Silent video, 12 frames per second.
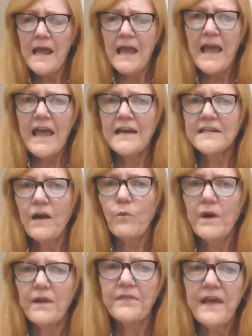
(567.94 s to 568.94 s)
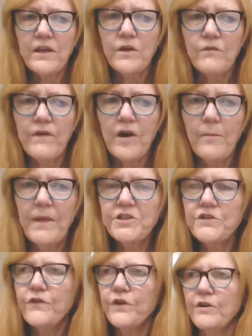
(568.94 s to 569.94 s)
And I want to thank you very
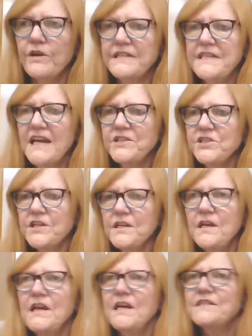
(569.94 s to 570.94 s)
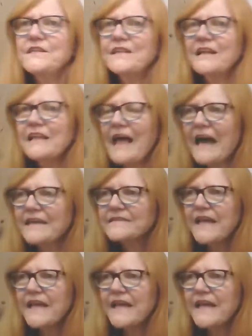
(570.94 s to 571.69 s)
much for your attention to the class